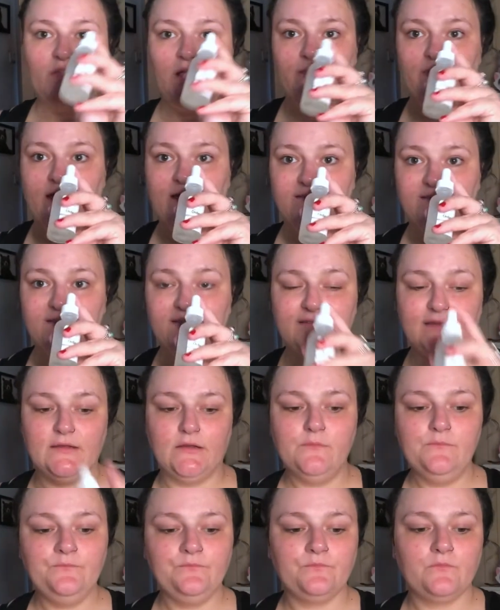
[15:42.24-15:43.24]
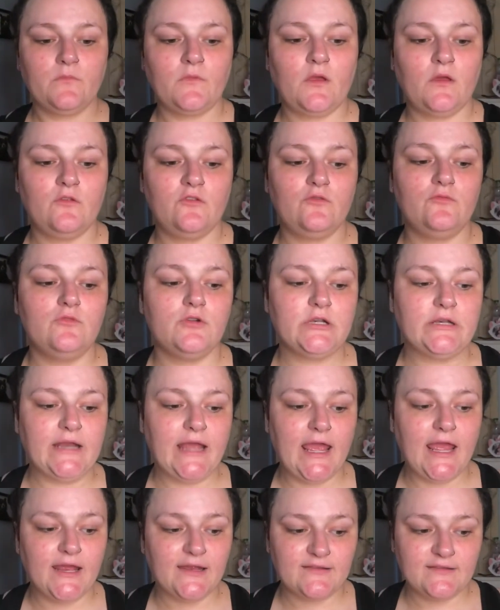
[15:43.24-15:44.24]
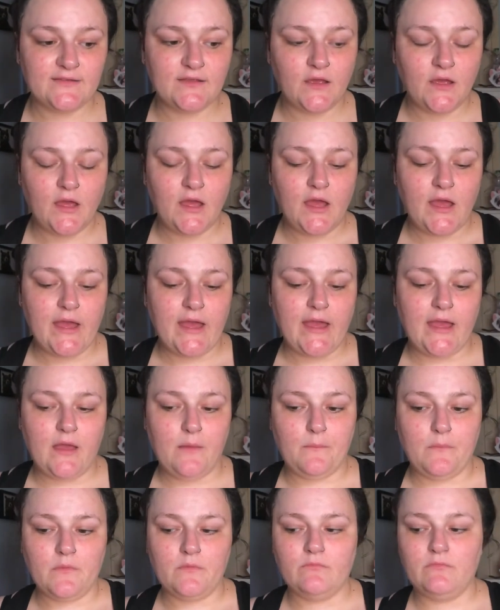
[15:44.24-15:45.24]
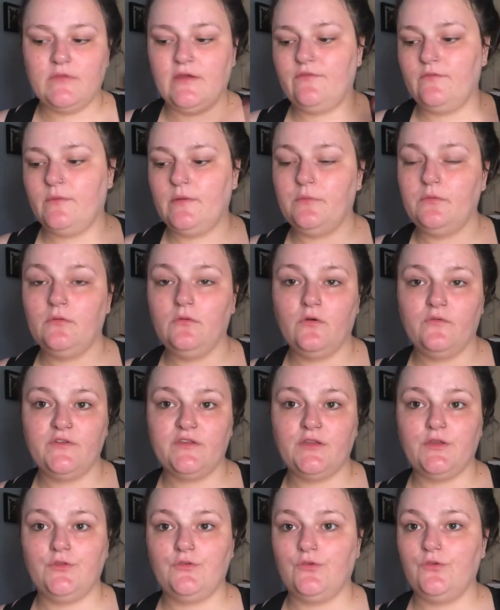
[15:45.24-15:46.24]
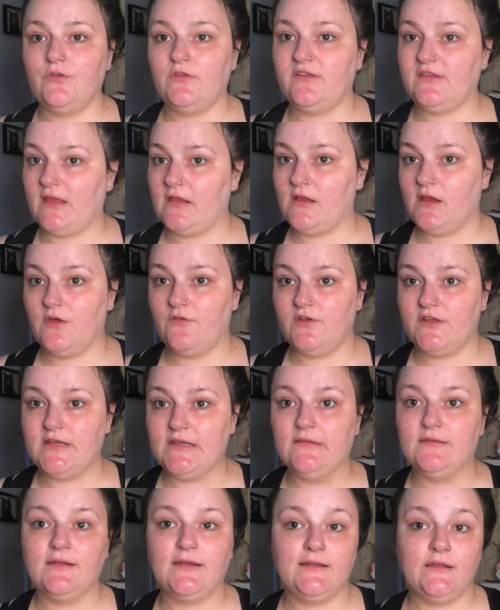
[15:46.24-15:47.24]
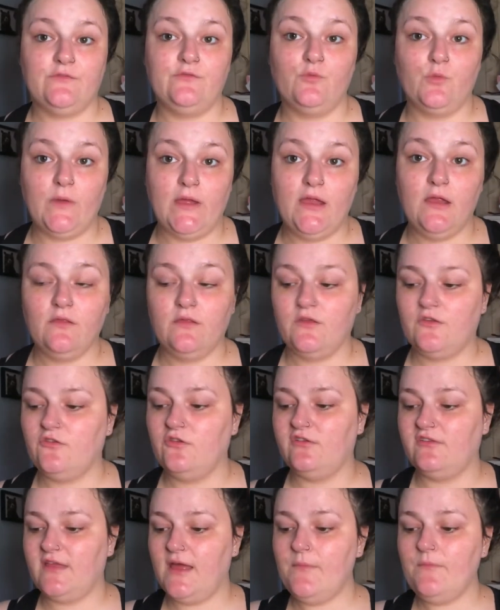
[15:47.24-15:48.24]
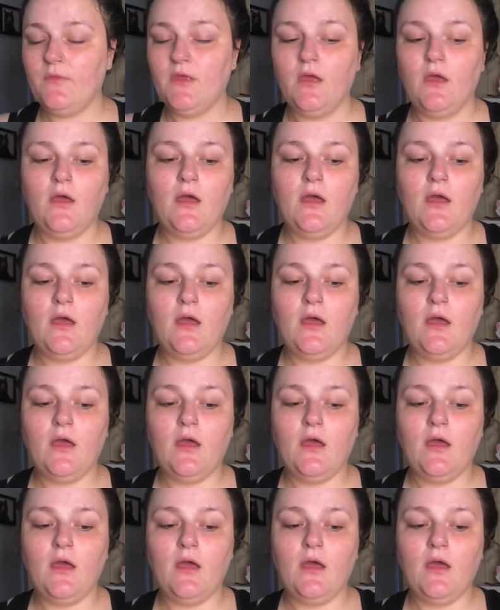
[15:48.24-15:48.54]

that's the serum. So next, um, different people obviously do skincare routines in a different way that suits them.